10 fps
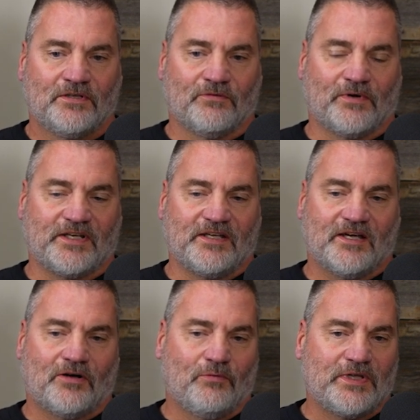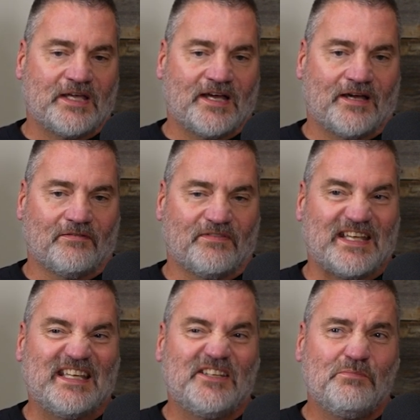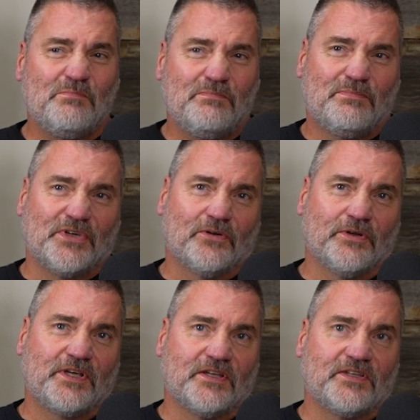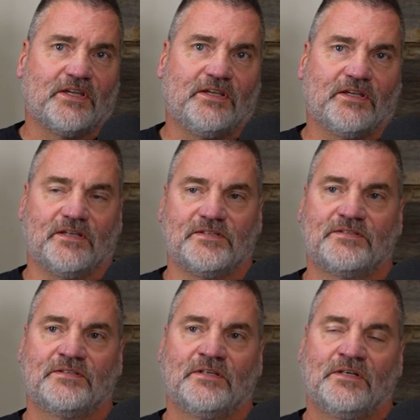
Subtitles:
right now, we have in-building attendance